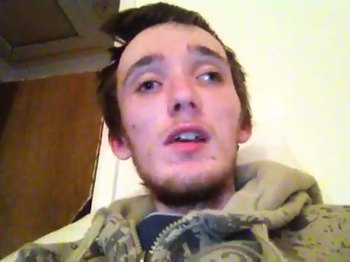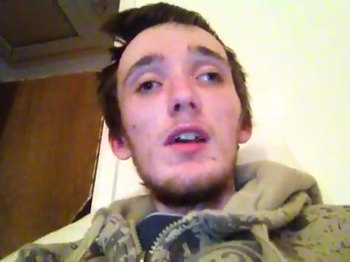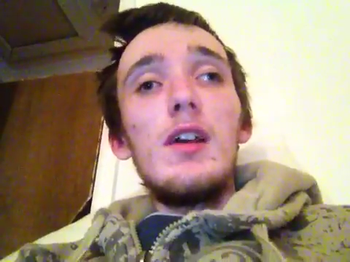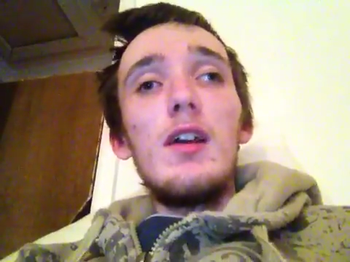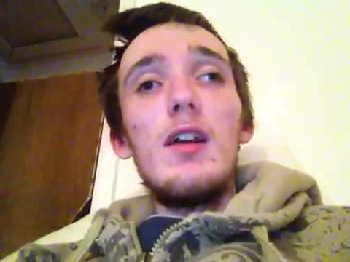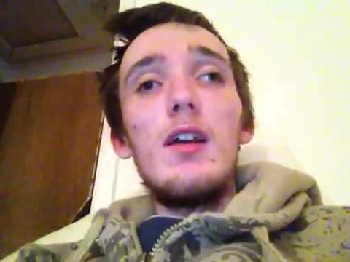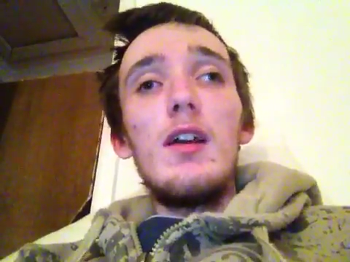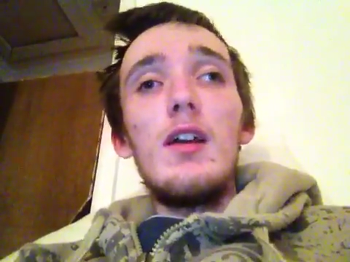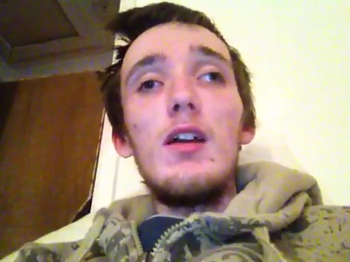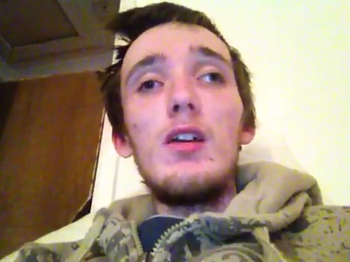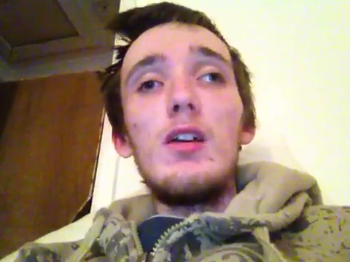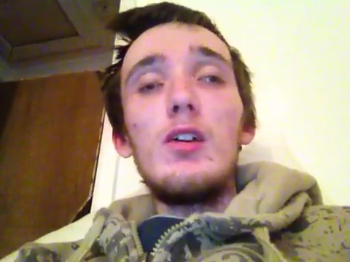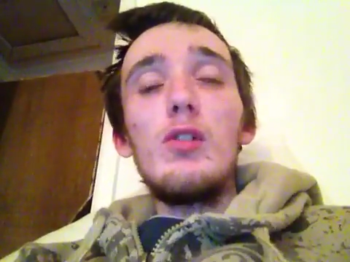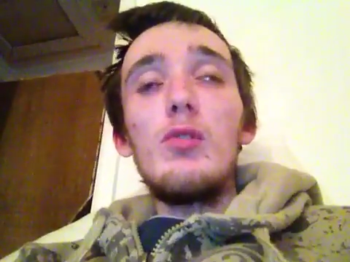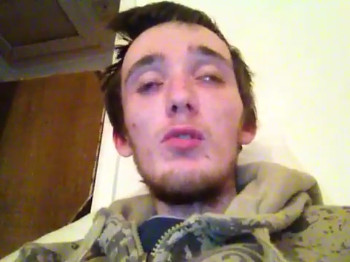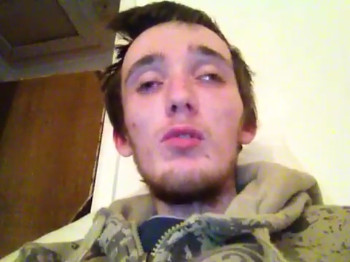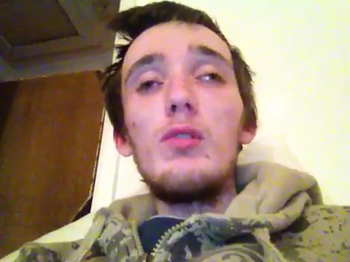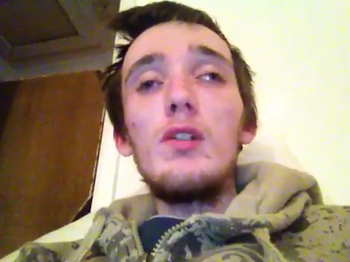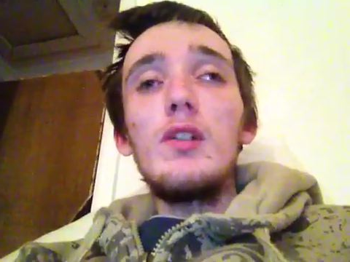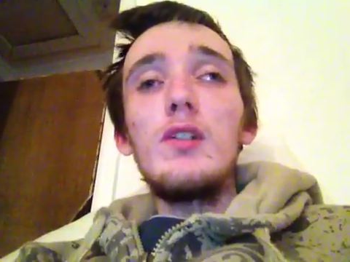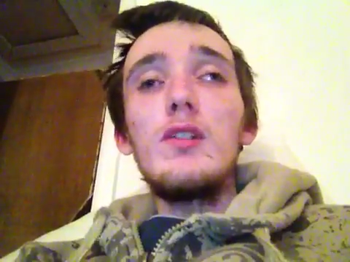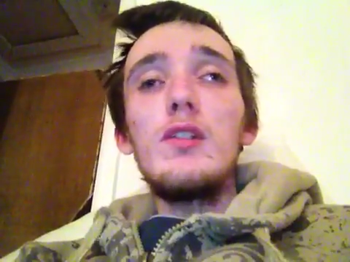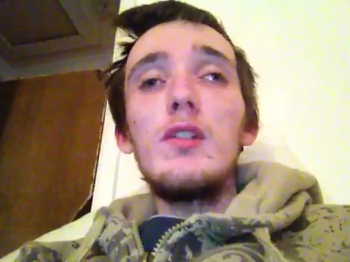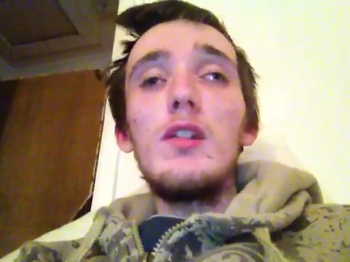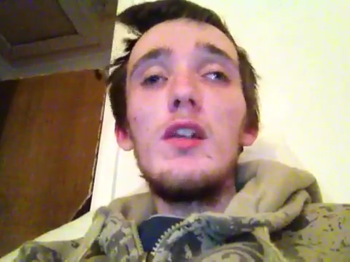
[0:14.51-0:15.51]

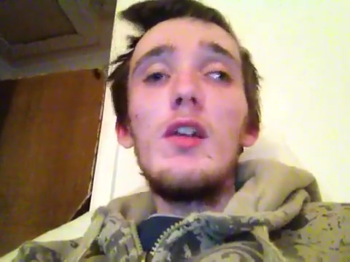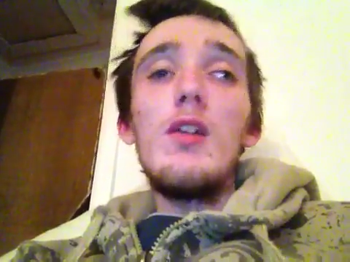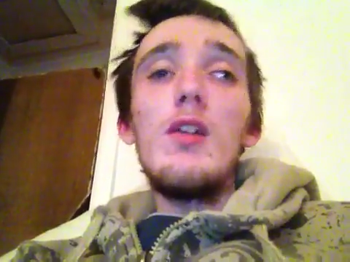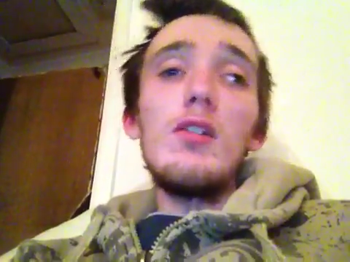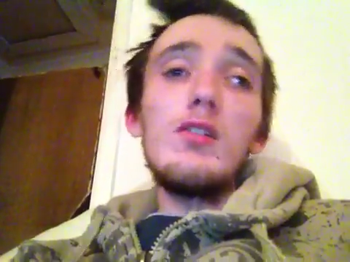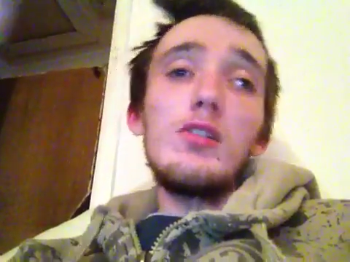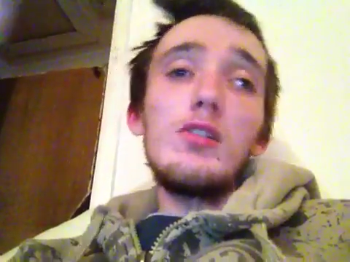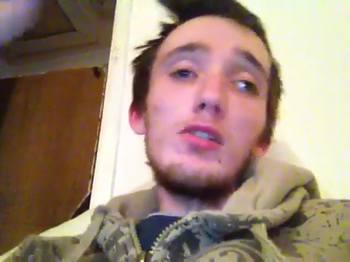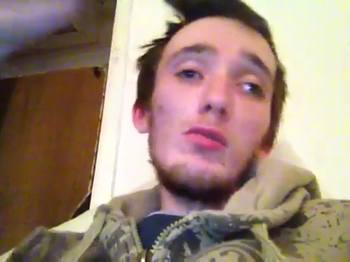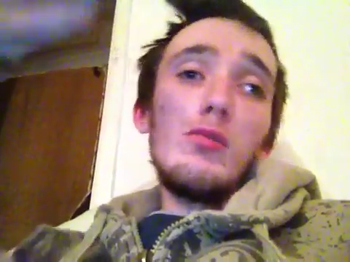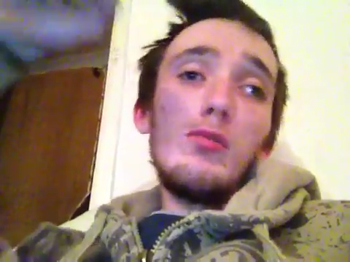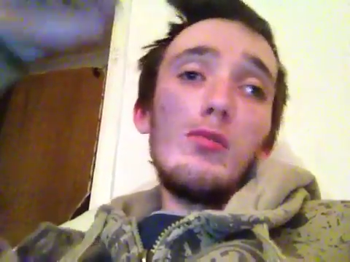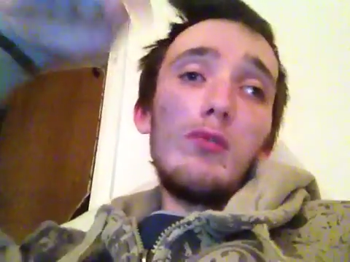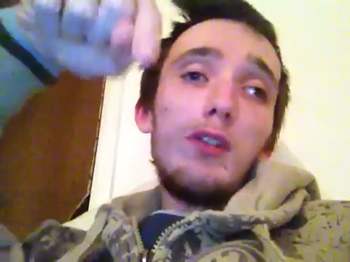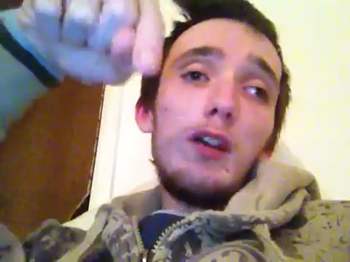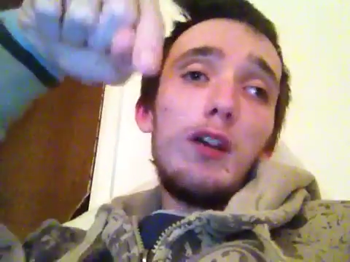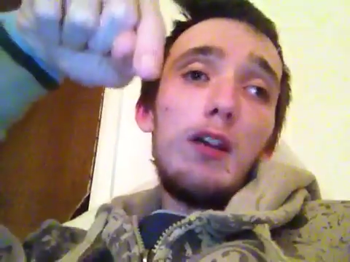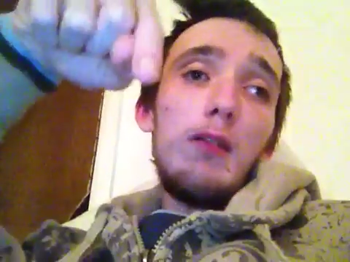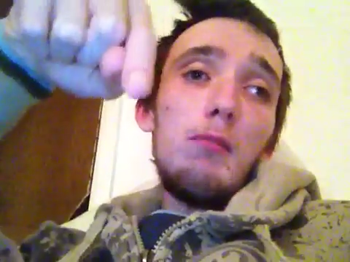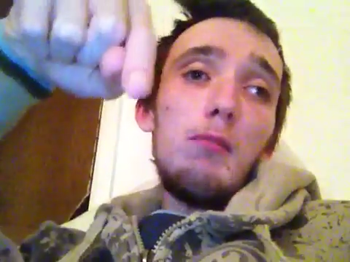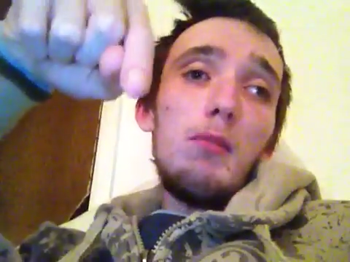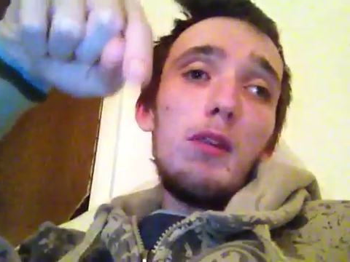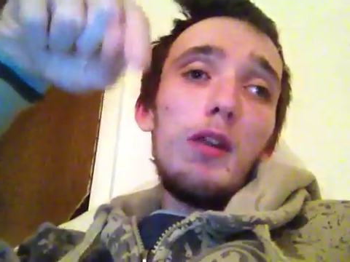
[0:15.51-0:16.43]
according to the article down